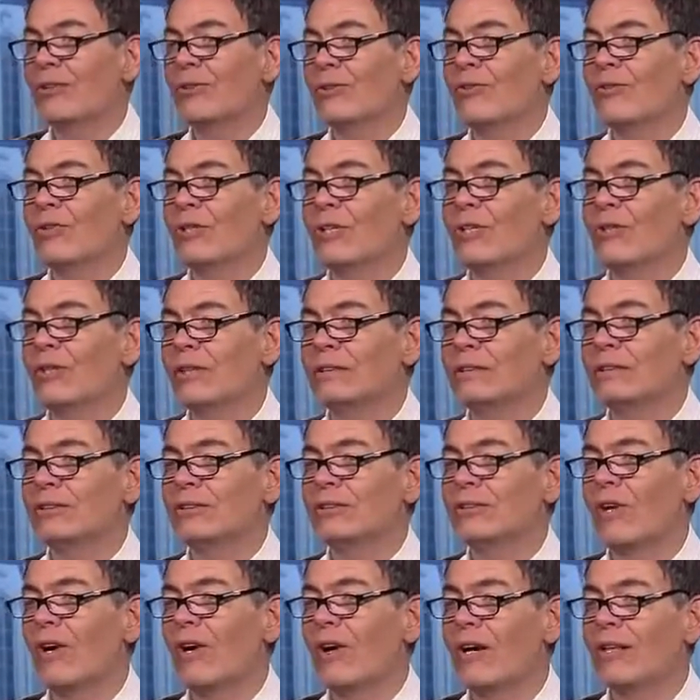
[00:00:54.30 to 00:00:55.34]
color
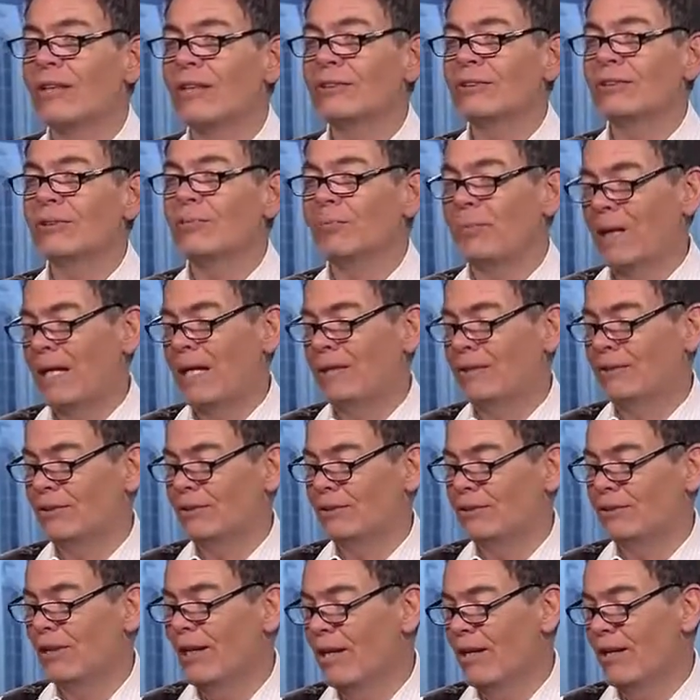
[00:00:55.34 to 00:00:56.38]
theorists or artists or
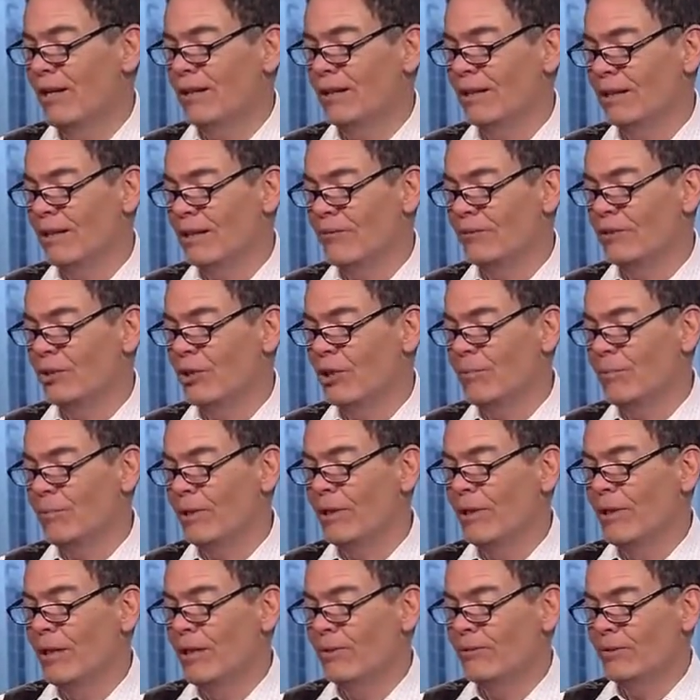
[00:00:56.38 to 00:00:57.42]
painters, or they love
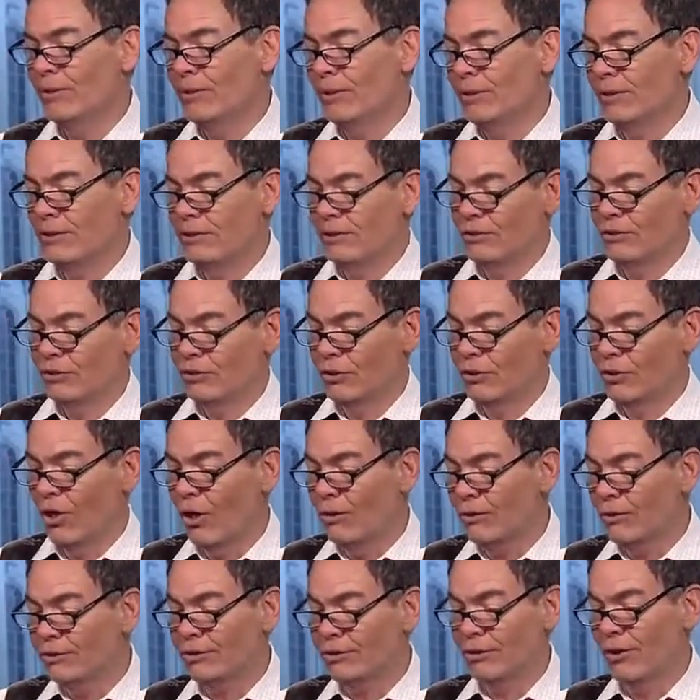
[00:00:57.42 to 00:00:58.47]
Cuba for the
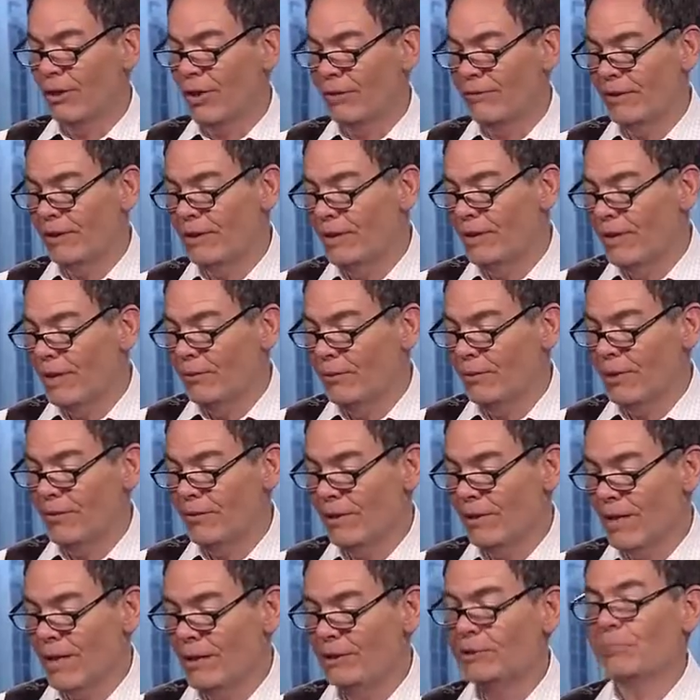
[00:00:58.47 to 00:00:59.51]
culture of it. We
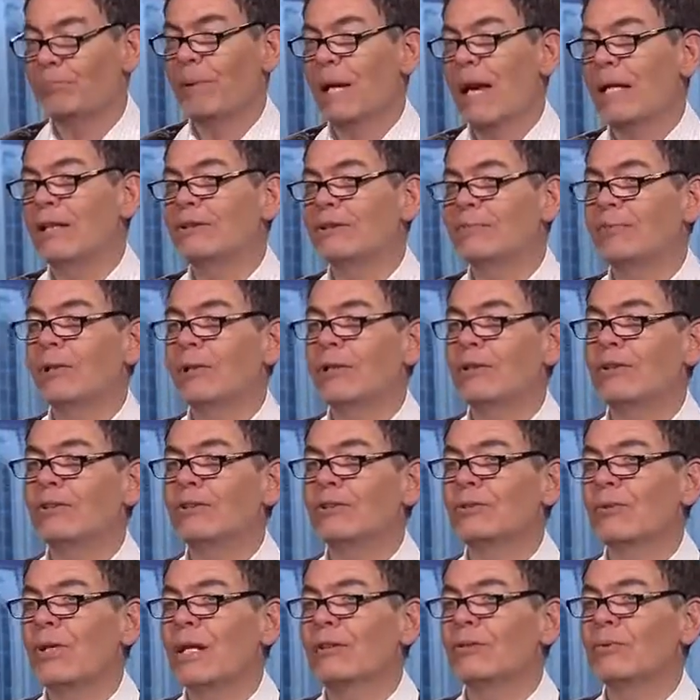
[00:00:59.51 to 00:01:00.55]
have a lot of Spanish
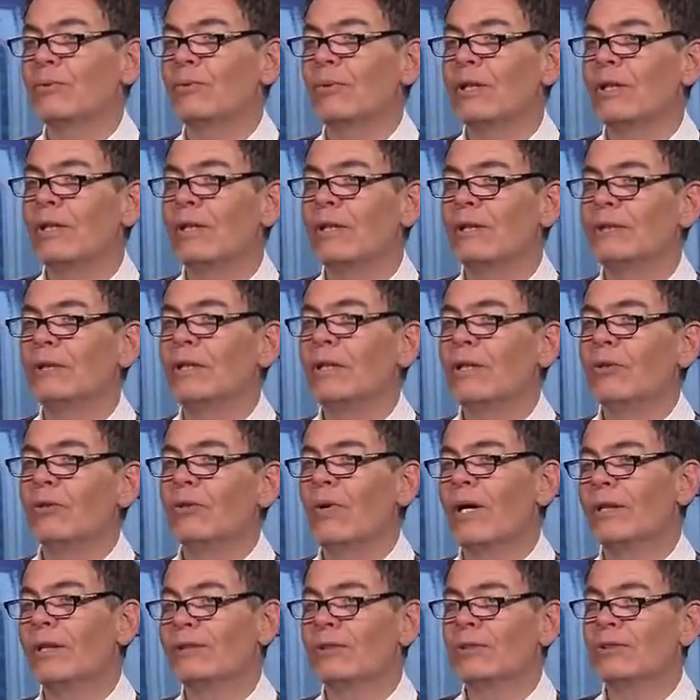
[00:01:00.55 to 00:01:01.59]
speakers around the world
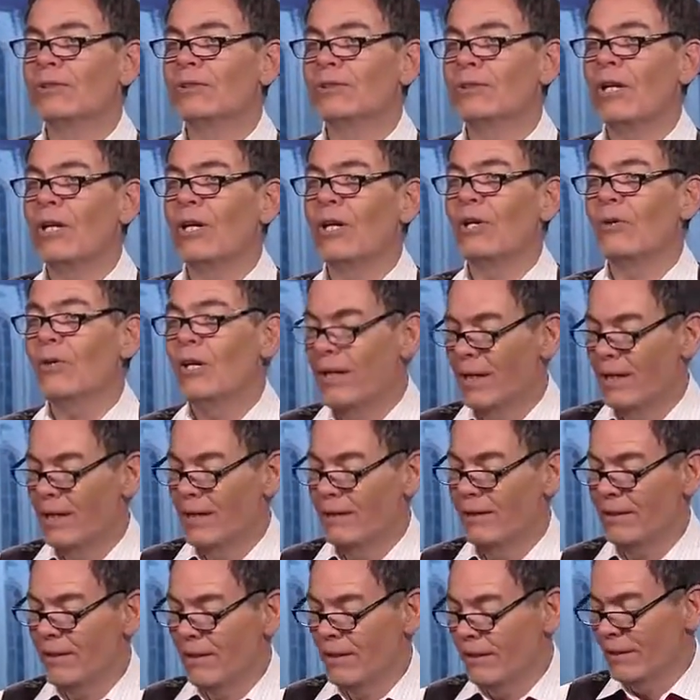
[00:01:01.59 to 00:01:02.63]
who watch our show.
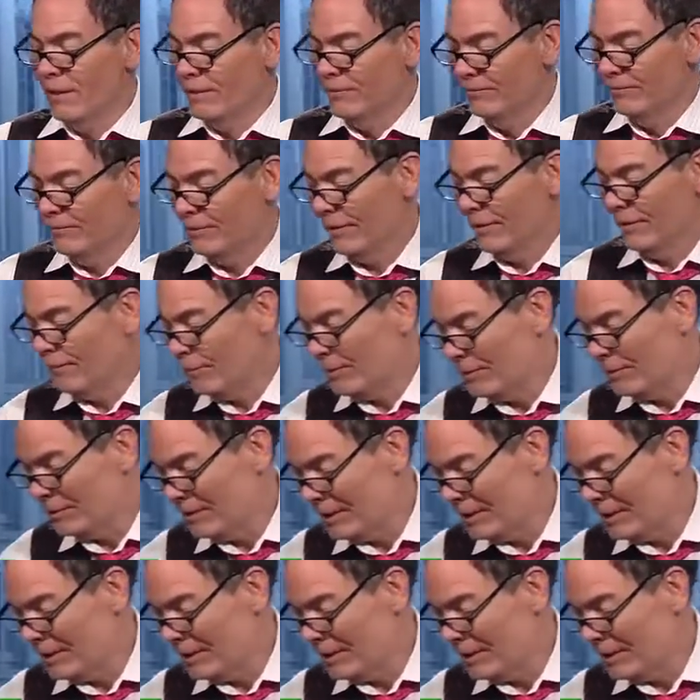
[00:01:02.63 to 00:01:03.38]
And let me